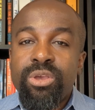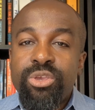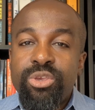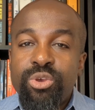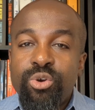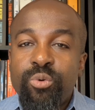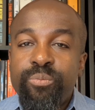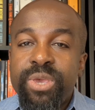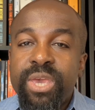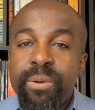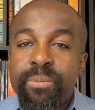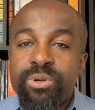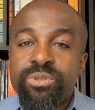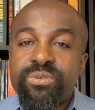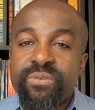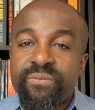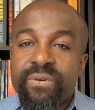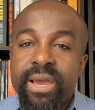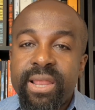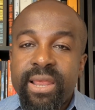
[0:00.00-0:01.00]
you'll be able
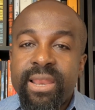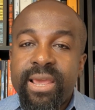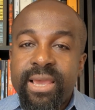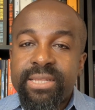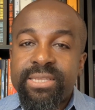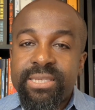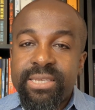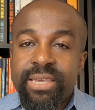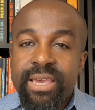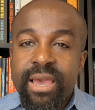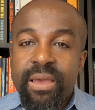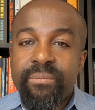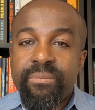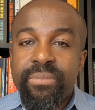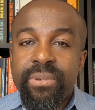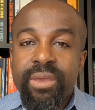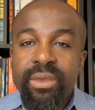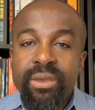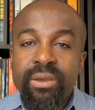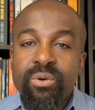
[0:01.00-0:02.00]
to find an ATM
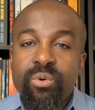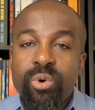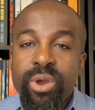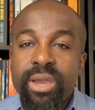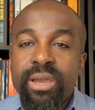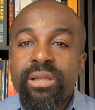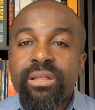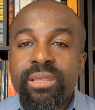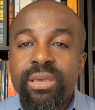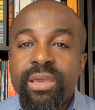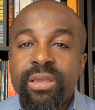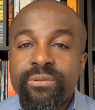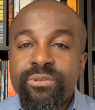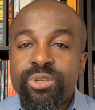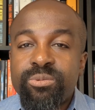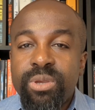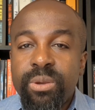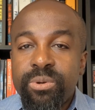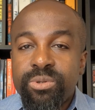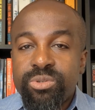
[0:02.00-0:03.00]
quickly to
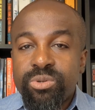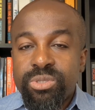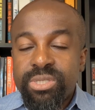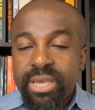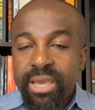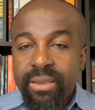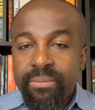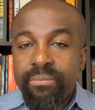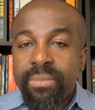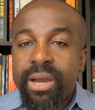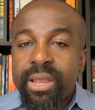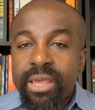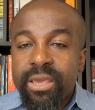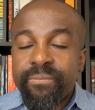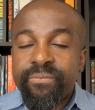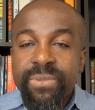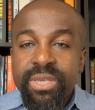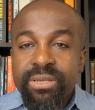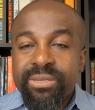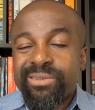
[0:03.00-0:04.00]
be able to take money.
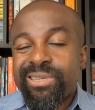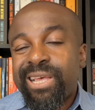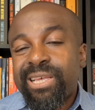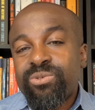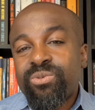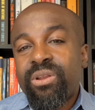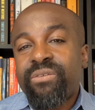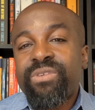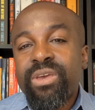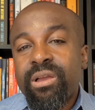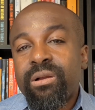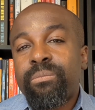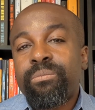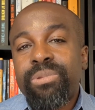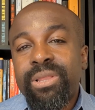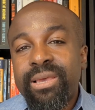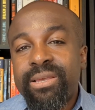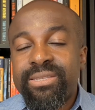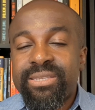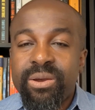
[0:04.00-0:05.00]
So that's one of the
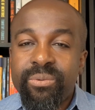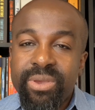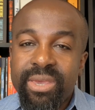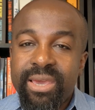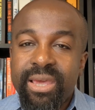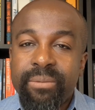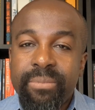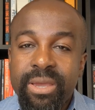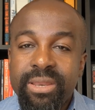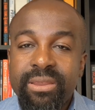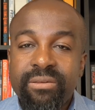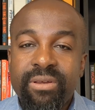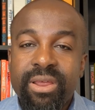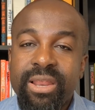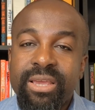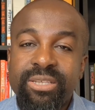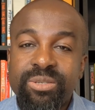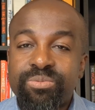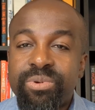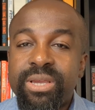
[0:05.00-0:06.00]
complaints that we get about Direct
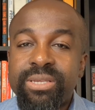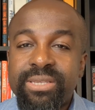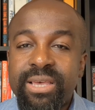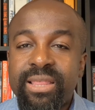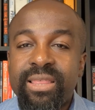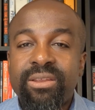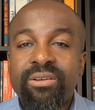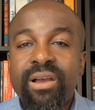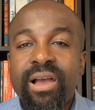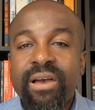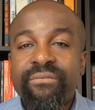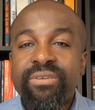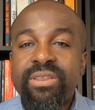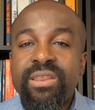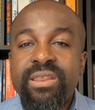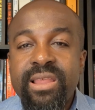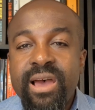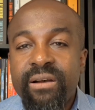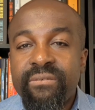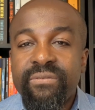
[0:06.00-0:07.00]
Express, that they don't have
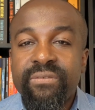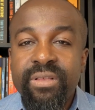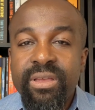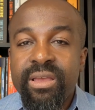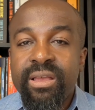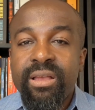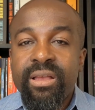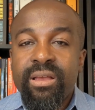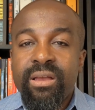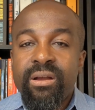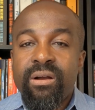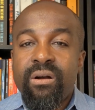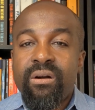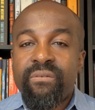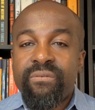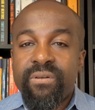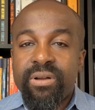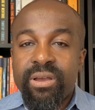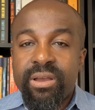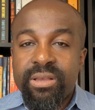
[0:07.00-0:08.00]
enough
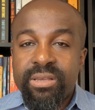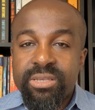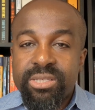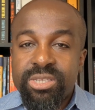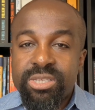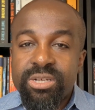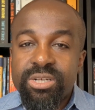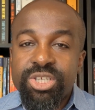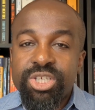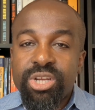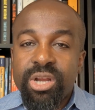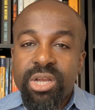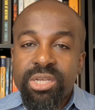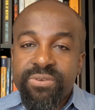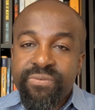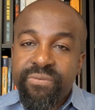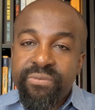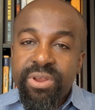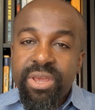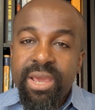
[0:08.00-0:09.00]
of a
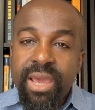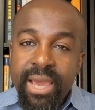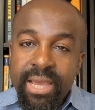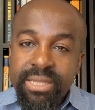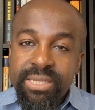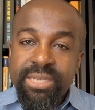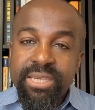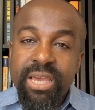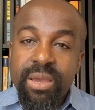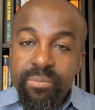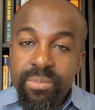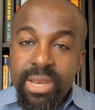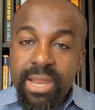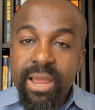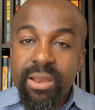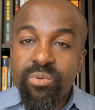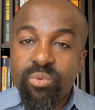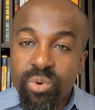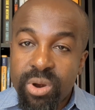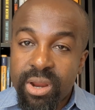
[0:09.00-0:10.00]
surcharge-free ATM
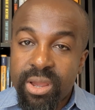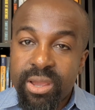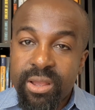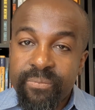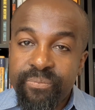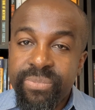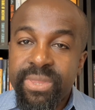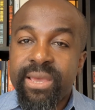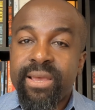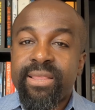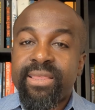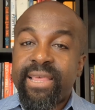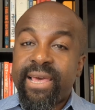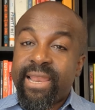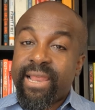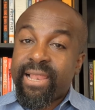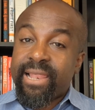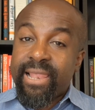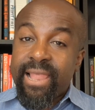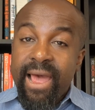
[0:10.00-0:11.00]
network that
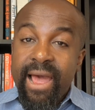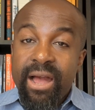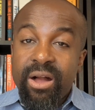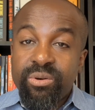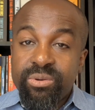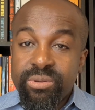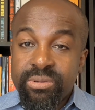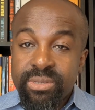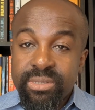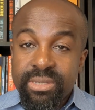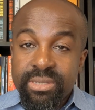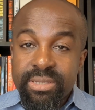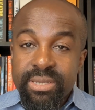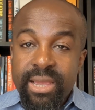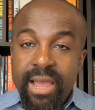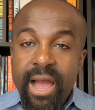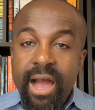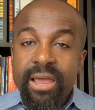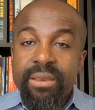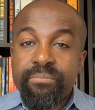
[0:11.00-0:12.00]
allow
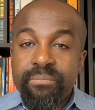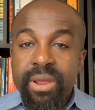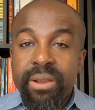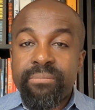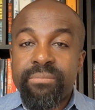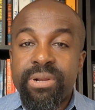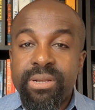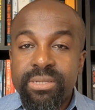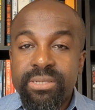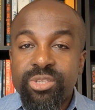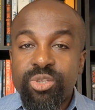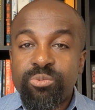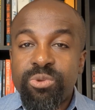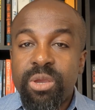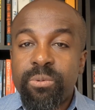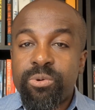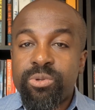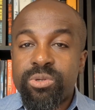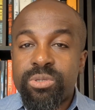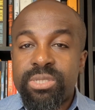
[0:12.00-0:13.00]
card members to be
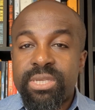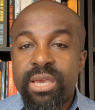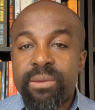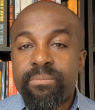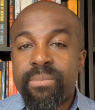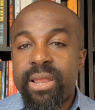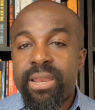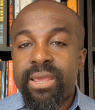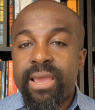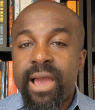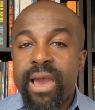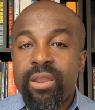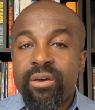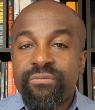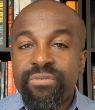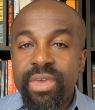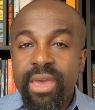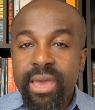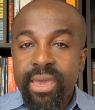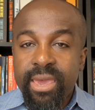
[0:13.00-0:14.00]
able to take money out of
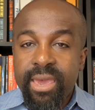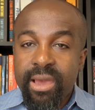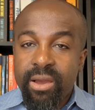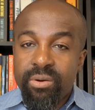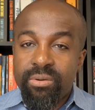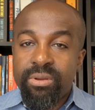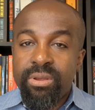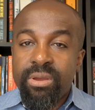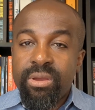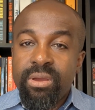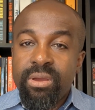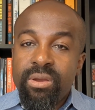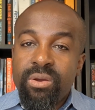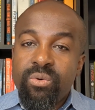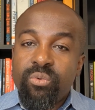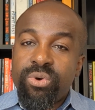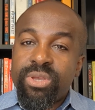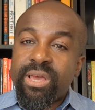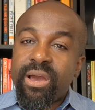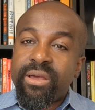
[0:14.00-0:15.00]
their account
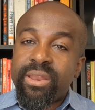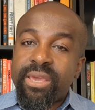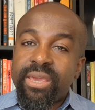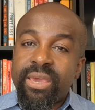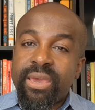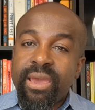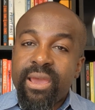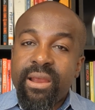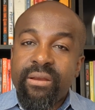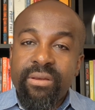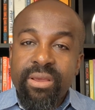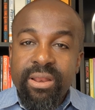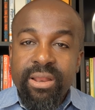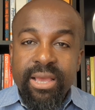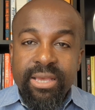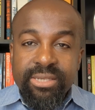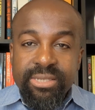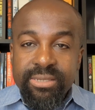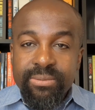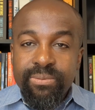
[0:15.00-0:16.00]
without incurring
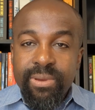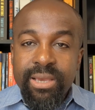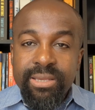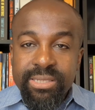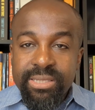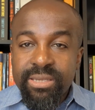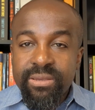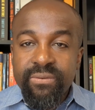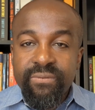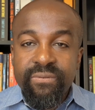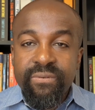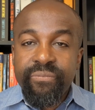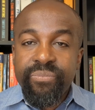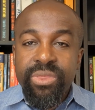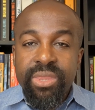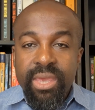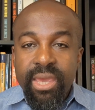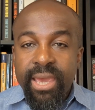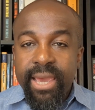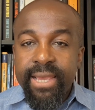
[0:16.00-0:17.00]
expensive
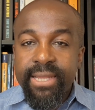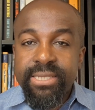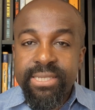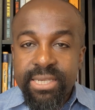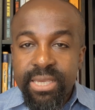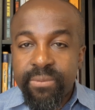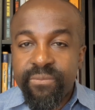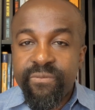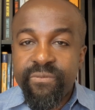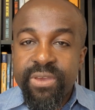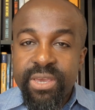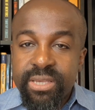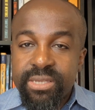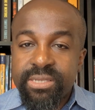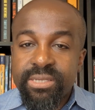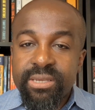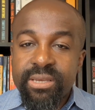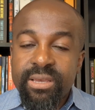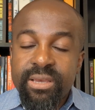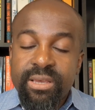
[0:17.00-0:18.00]
ATM
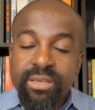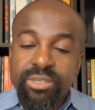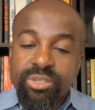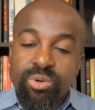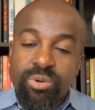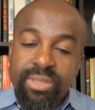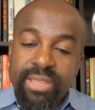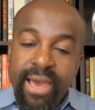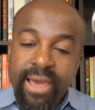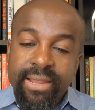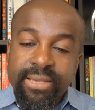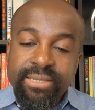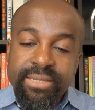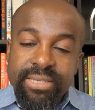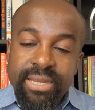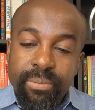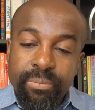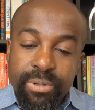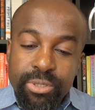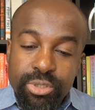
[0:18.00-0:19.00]
fees. So that is
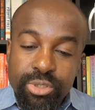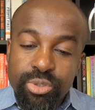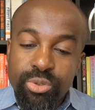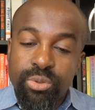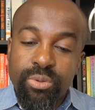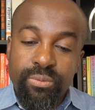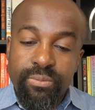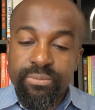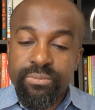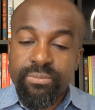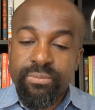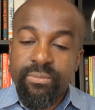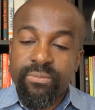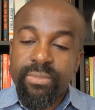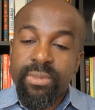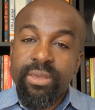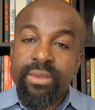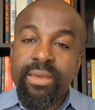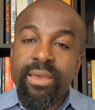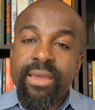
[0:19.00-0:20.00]
number two.
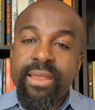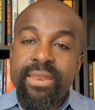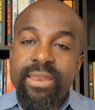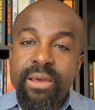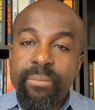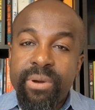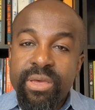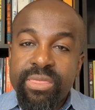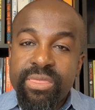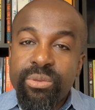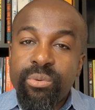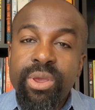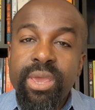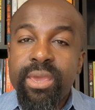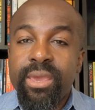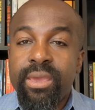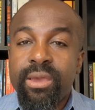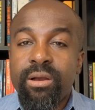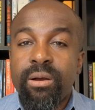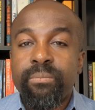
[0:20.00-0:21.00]
Number
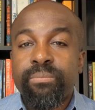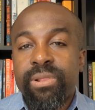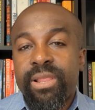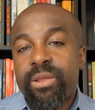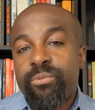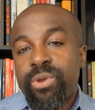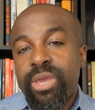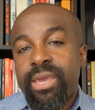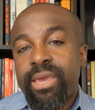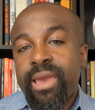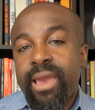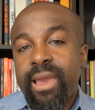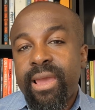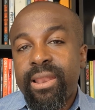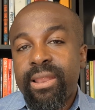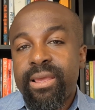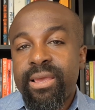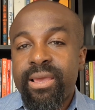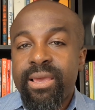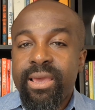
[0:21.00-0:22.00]
three complaint we
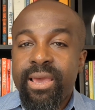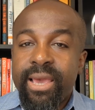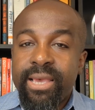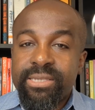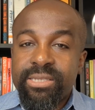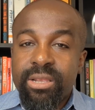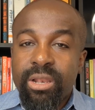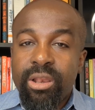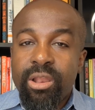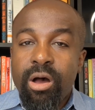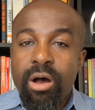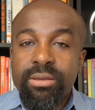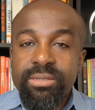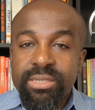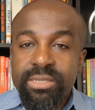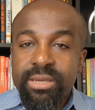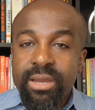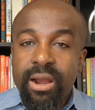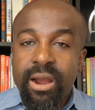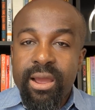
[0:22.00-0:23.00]
get is
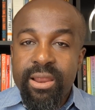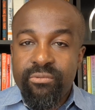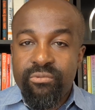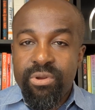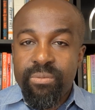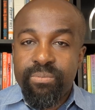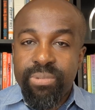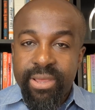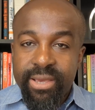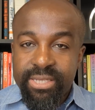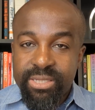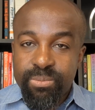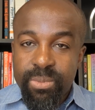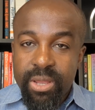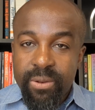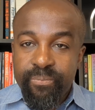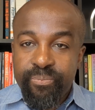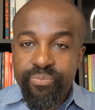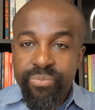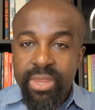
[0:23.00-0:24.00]
lost card
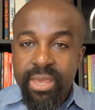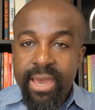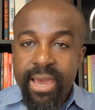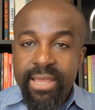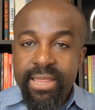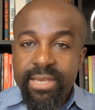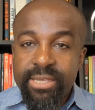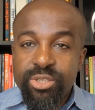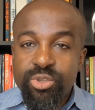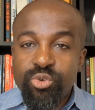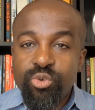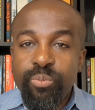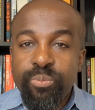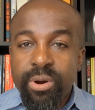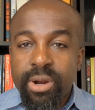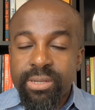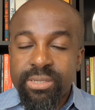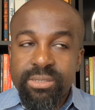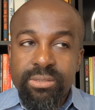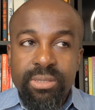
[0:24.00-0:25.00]
replacement. And there's two
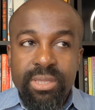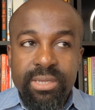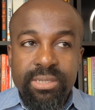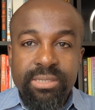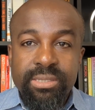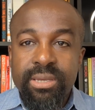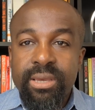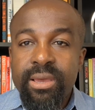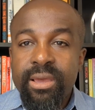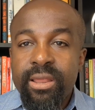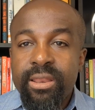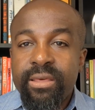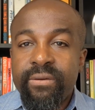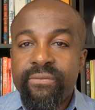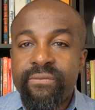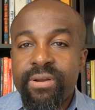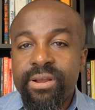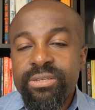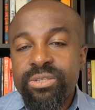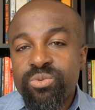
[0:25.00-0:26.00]
parts to this. The
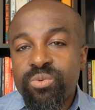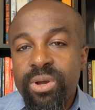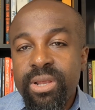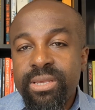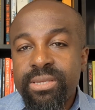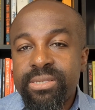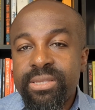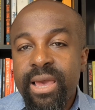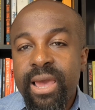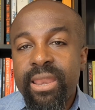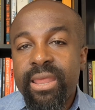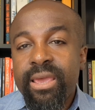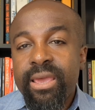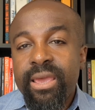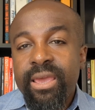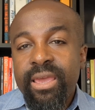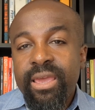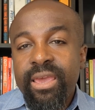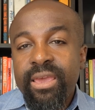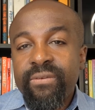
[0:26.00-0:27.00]
first one is that
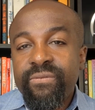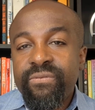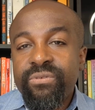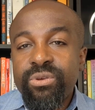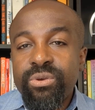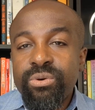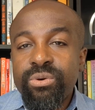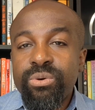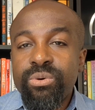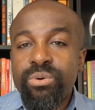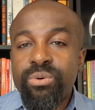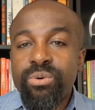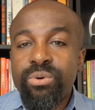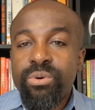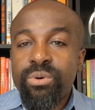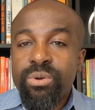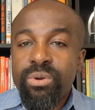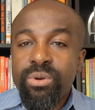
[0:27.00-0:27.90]
if your